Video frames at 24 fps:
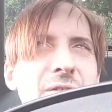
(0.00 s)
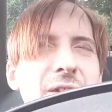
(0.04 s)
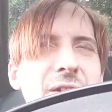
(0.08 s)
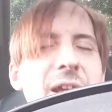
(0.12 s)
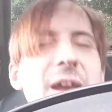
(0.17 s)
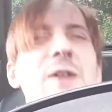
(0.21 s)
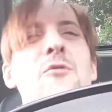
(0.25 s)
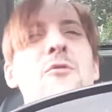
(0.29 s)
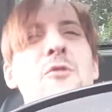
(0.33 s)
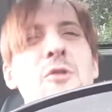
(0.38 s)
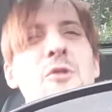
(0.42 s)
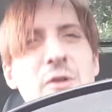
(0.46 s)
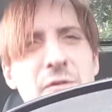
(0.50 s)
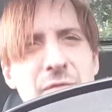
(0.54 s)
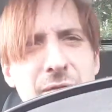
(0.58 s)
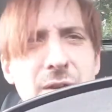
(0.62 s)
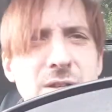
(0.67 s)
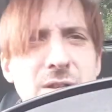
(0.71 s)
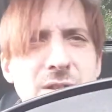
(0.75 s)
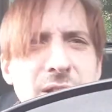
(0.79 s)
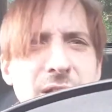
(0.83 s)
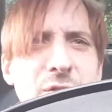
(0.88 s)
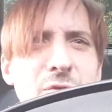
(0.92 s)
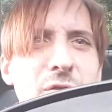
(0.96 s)
Groff. That was Nick
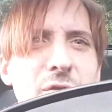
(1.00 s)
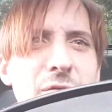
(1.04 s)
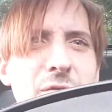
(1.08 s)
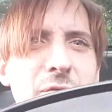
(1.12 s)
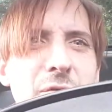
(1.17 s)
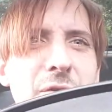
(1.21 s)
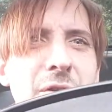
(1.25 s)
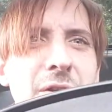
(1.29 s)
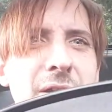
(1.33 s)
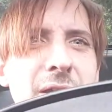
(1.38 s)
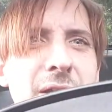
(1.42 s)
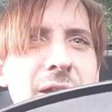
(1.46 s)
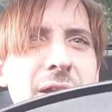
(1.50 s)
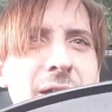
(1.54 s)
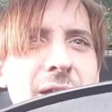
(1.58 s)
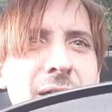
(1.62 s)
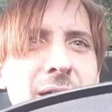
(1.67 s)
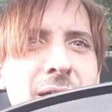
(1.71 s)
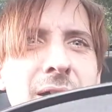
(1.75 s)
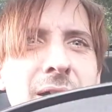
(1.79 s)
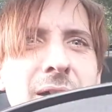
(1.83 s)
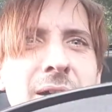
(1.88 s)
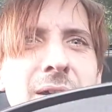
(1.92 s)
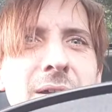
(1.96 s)
Groff, wasn't it? Yeah.
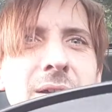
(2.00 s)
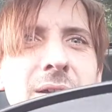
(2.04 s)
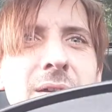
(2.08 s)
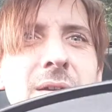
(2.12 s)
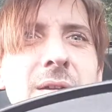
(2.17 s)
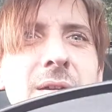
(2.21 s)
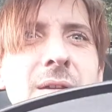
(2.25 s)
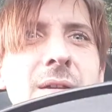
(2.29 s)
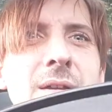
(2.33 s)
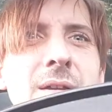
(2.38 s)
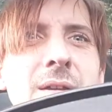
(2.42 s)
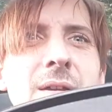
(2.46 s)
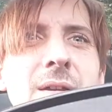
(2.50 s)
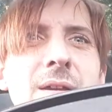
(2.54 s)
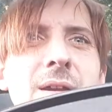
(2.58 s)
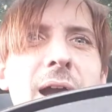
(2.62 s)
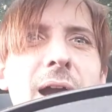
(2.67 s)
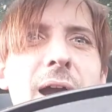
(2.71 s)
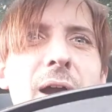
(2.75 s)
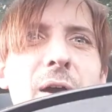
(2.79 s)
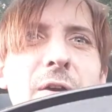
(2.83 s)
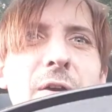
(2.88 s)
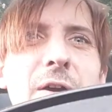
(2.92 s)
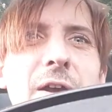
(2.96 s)
How
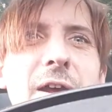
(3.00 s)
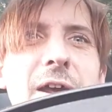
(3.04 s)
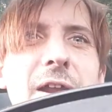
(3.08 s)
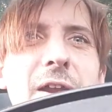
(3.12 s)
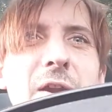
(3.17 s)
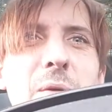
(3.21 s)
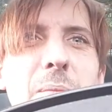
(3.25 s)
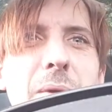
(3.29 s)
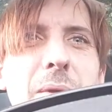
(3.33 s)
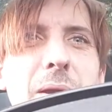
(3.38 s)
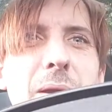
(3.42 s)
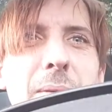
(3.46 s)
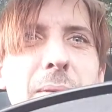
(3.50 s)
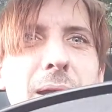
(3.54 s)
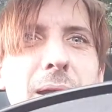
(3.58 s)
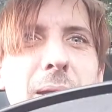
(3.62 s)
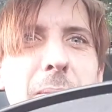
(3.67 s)
can I not be a baby?